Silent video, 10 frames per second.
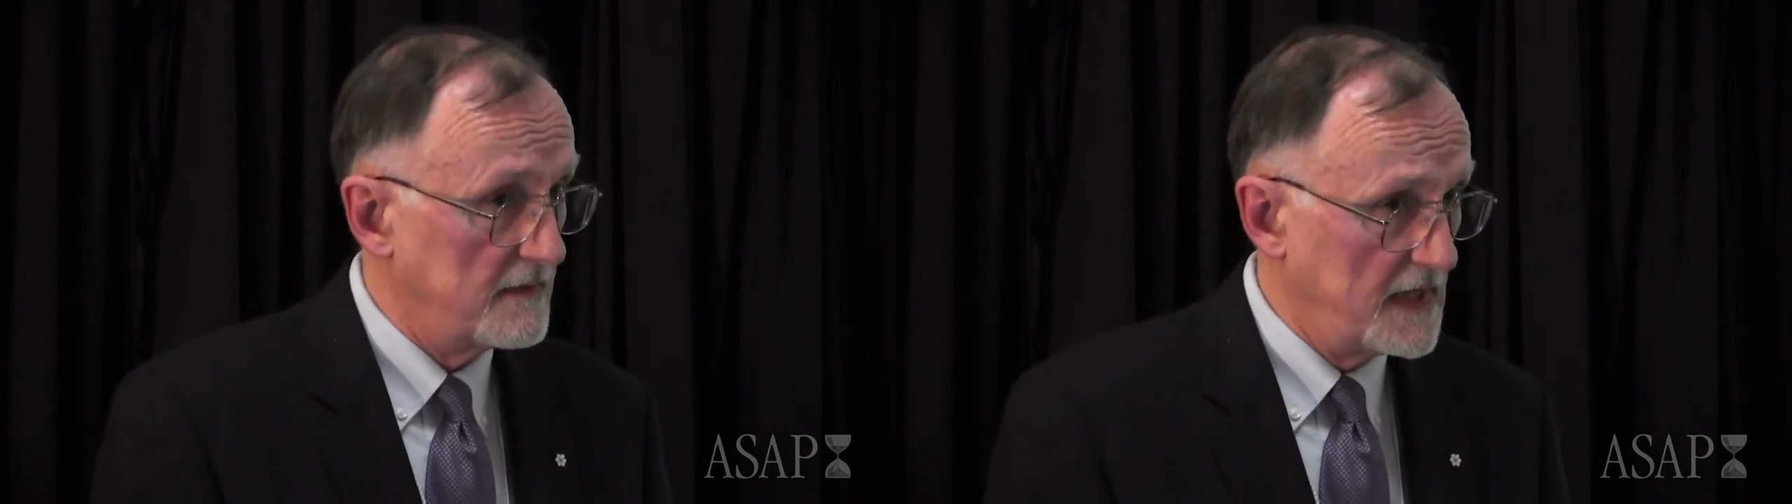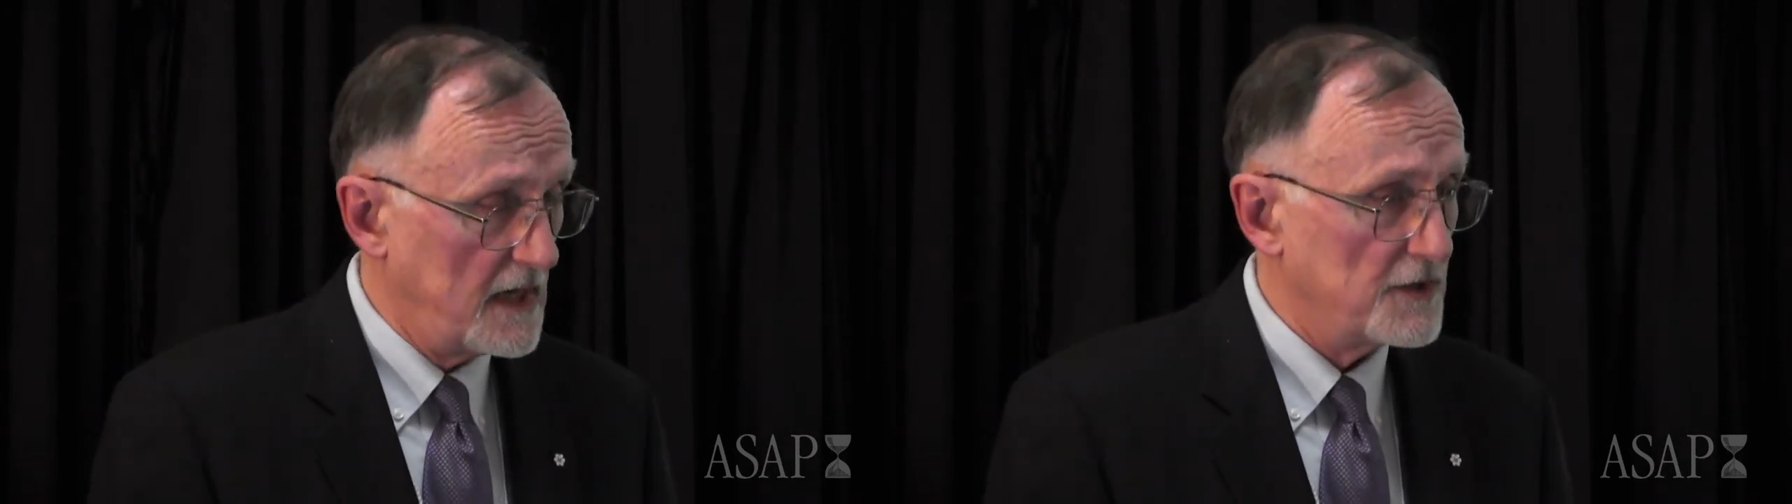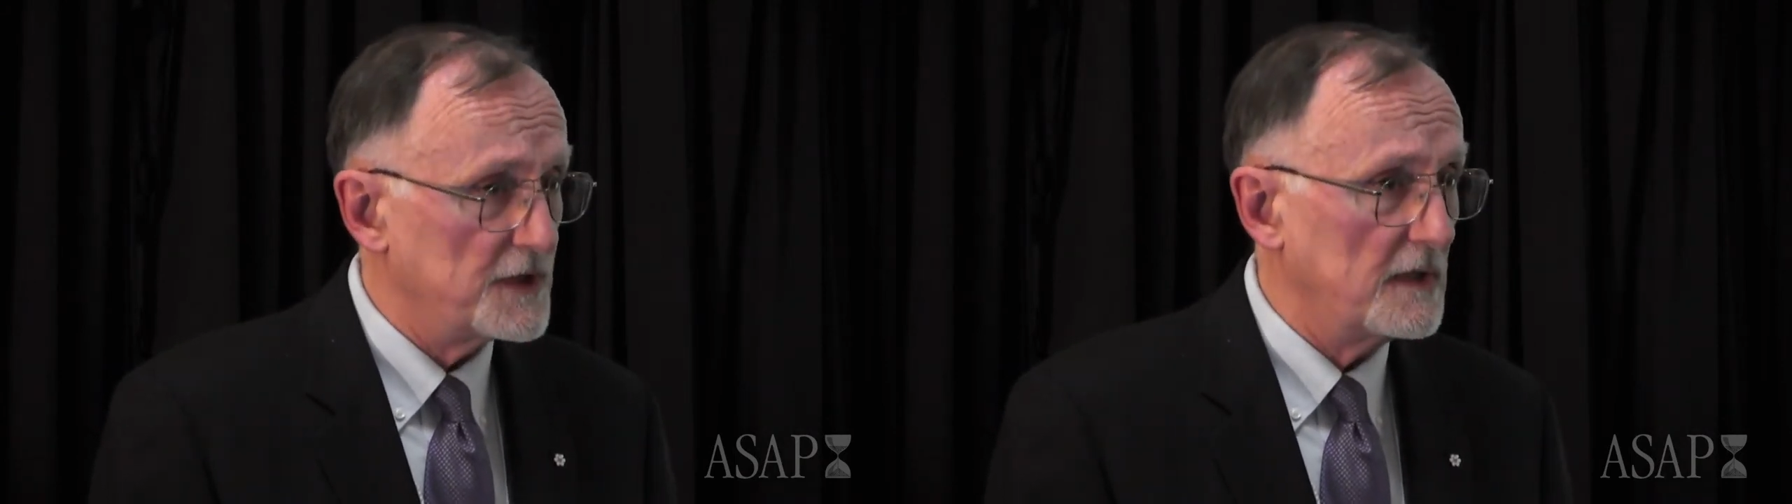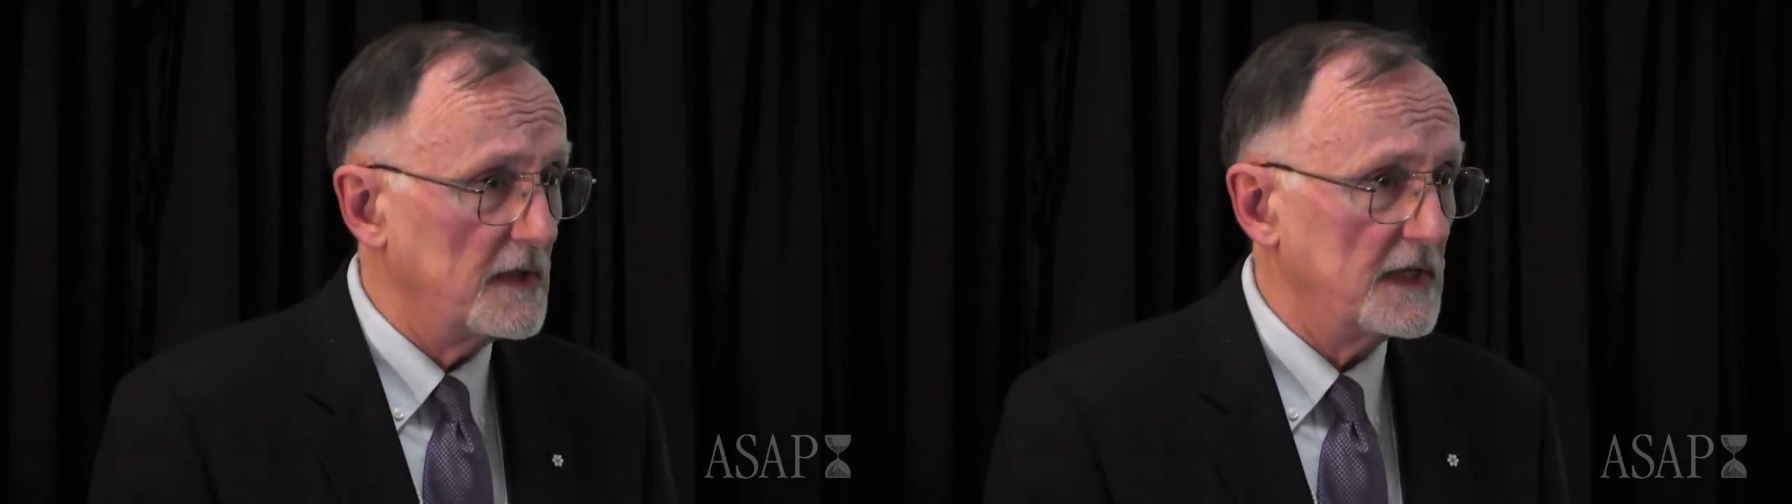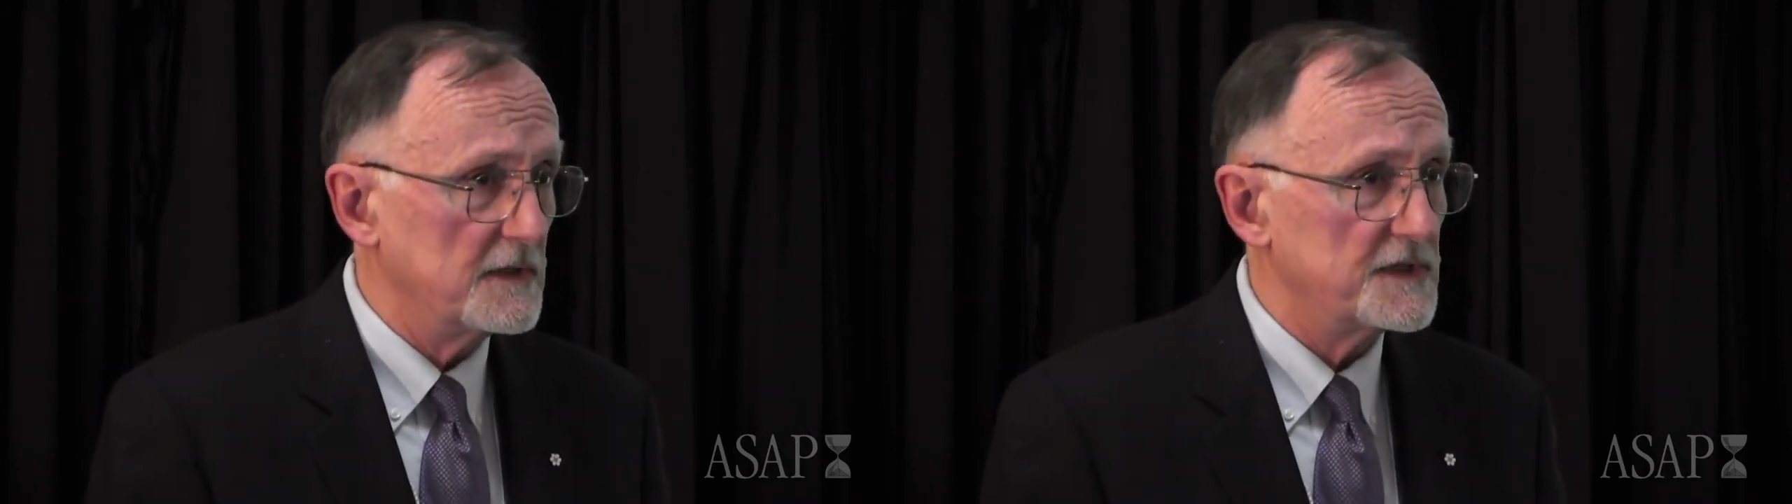that are
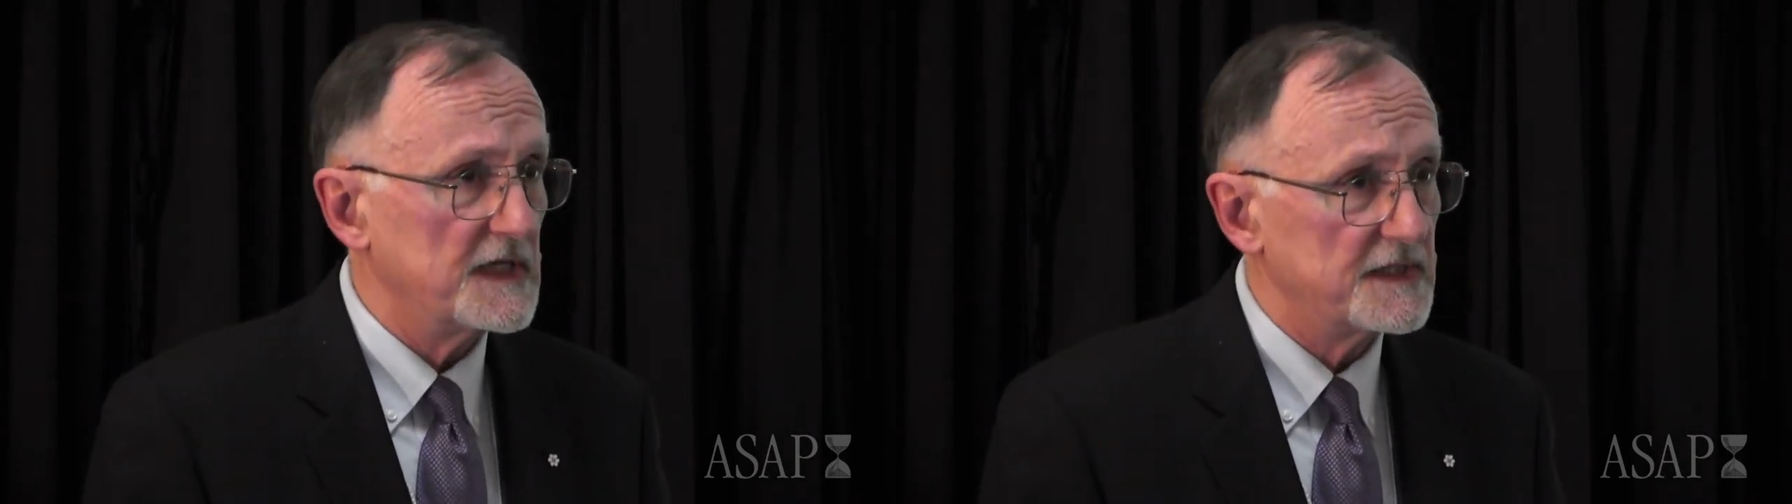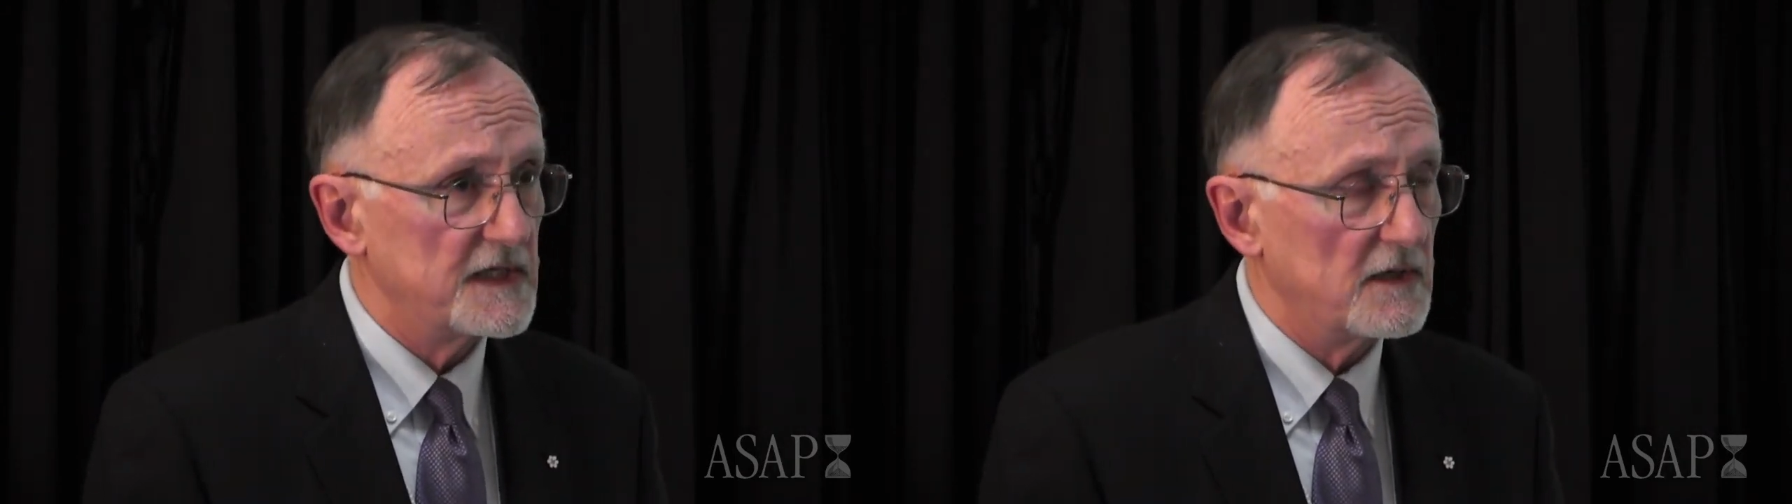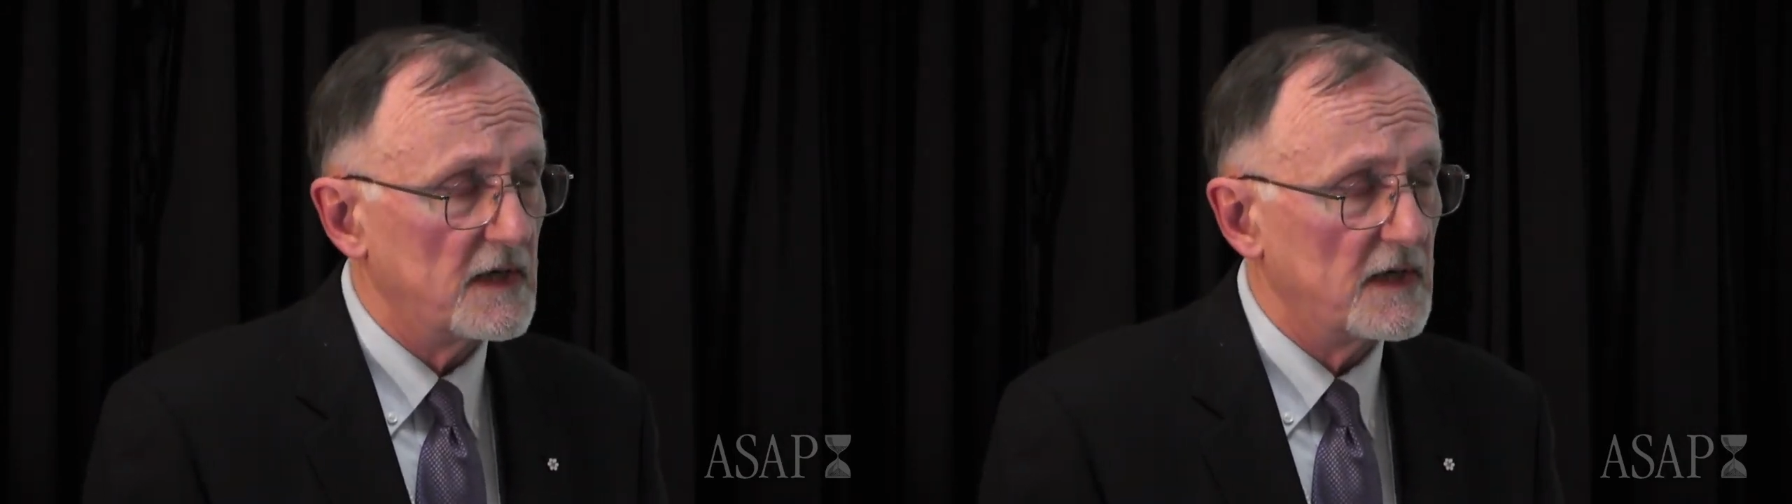turned into $60